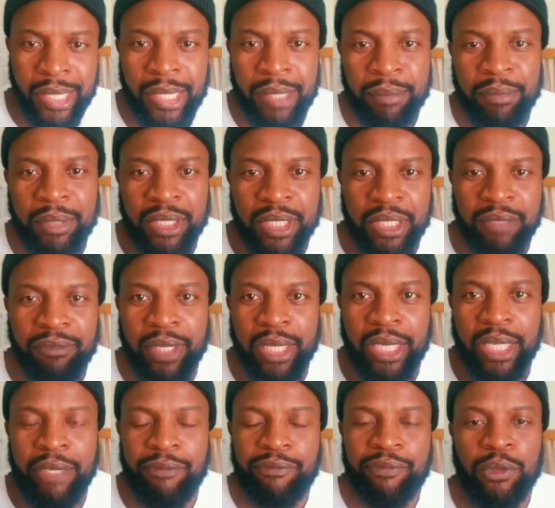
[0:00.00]
I believe I
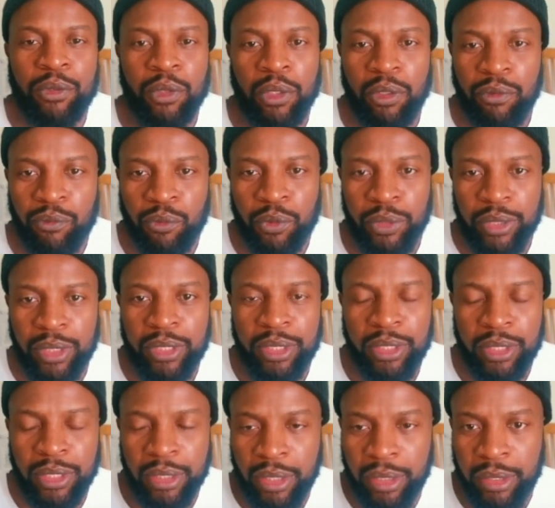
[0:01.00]
left off with
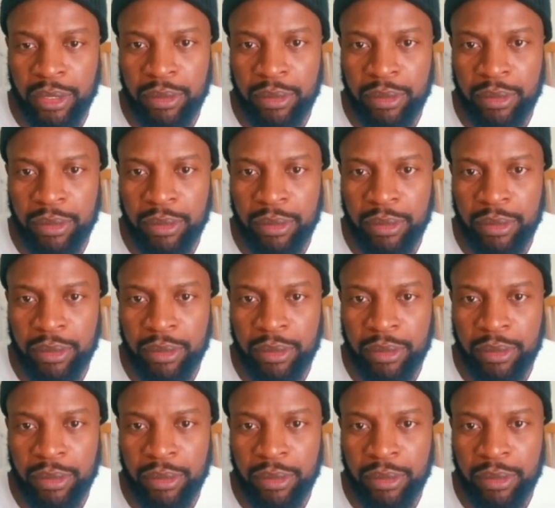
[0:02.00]
the